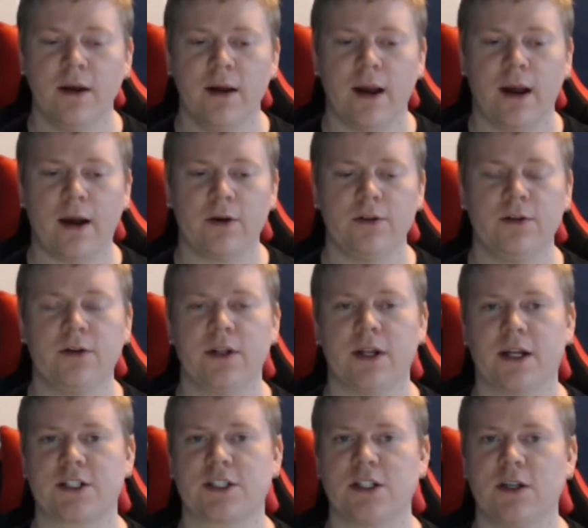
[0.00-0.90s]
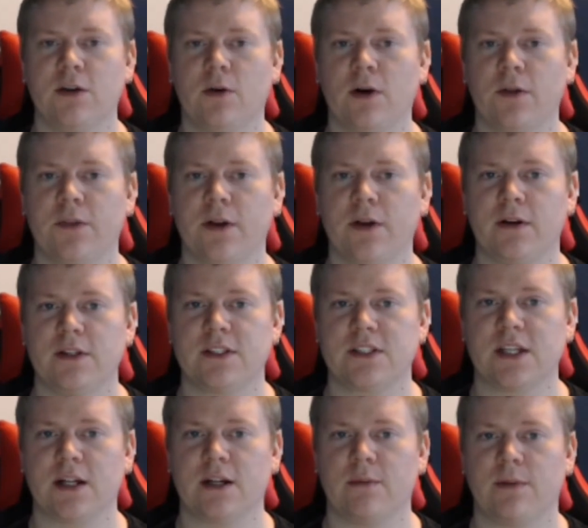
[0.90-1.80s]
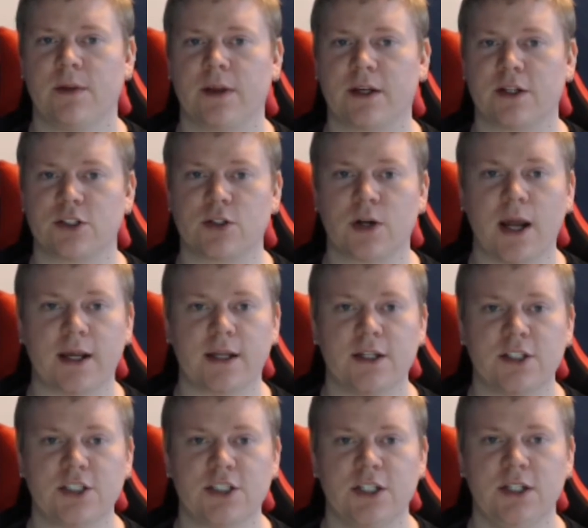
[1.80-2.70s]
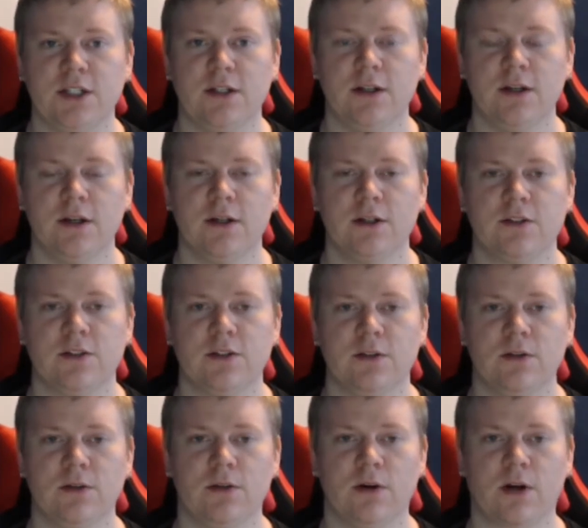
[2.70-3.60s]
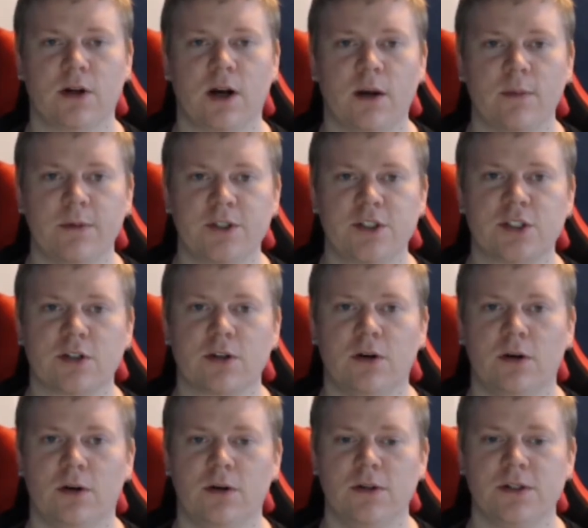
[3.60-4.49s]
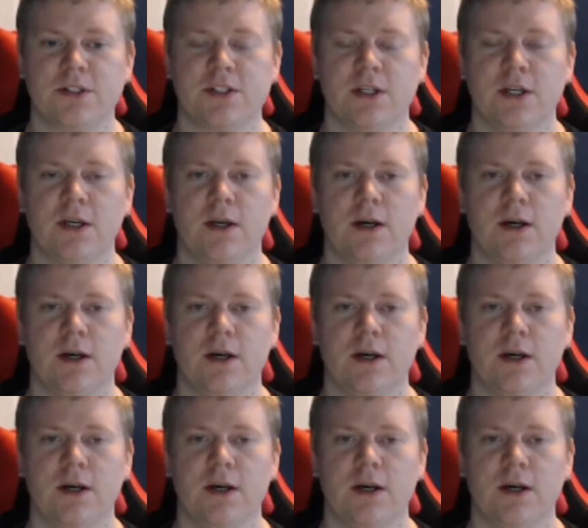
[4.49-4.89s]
how you can actually go out there and set up like a tracking sheet to accomplish your goals,